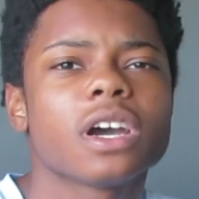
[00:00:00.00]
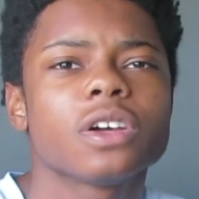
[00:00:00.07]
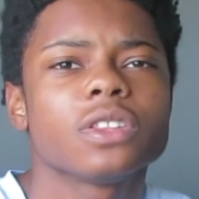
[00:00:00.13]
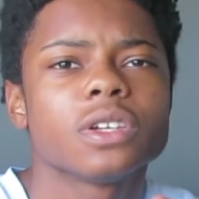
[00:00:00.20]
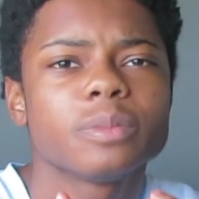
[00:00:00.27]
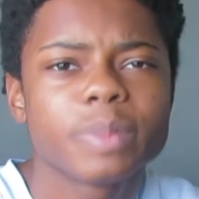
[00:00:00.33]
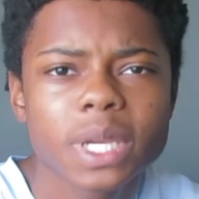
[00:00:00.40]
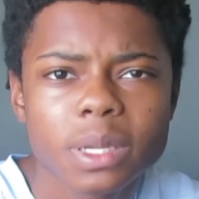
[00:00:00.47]

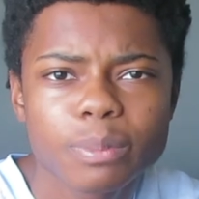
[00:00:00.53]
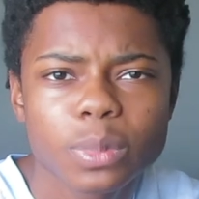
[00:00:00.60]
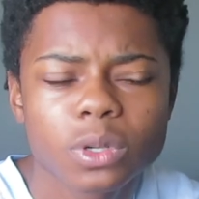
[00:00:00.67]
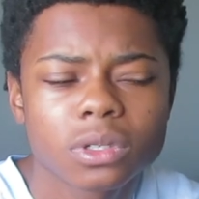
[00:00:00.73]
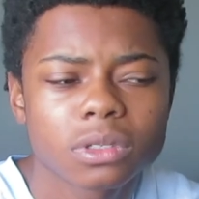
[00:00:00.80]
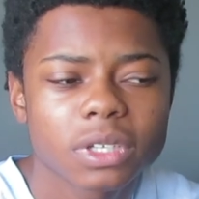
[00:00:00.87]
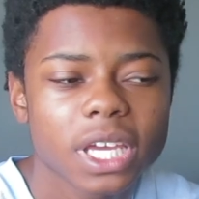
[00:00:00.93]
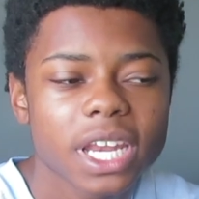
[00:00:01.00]
other
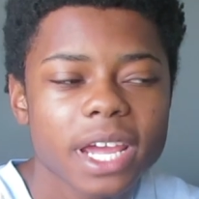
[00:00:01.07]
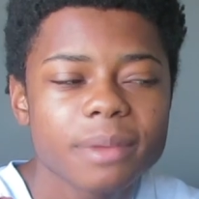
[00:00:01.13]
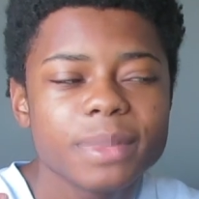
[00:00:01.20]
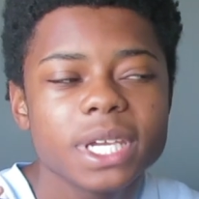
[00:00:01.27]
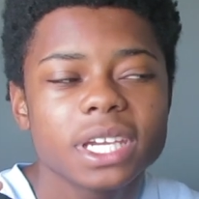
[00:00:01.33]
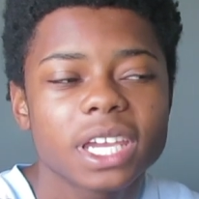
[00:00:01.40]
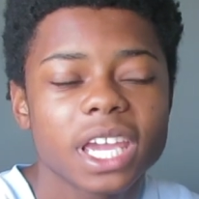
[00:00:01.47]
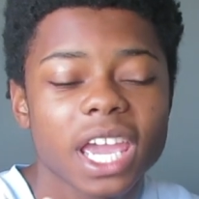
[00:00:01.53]
people. Can I
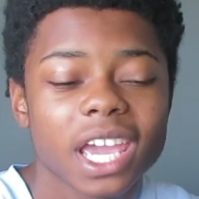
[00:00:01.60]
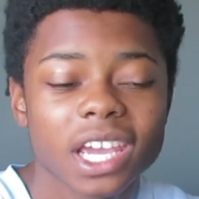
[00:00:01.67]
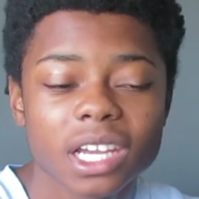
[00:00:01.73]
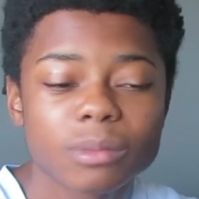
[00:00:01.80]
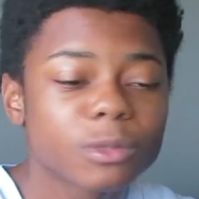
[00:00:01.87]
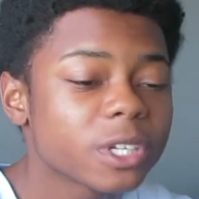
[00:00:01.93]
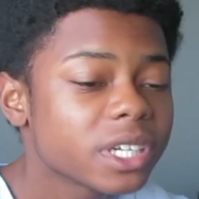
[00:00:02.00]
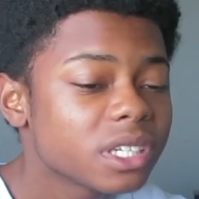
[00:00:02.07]
be
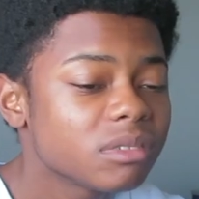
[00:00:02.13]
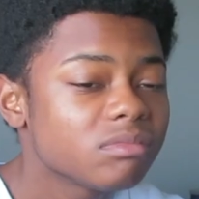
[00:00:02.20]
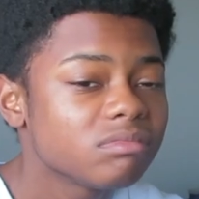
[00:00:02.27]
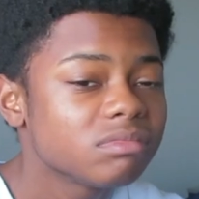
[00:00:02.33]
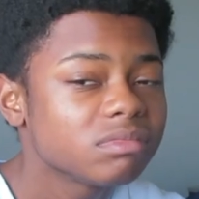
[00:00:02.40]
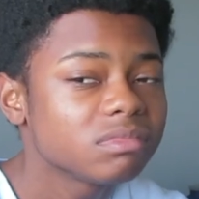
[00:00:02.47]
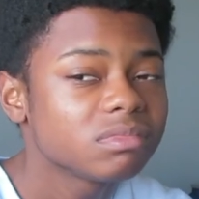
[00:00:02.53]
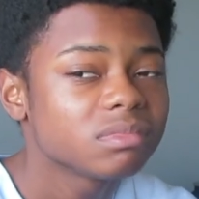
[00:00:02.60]
Cameron?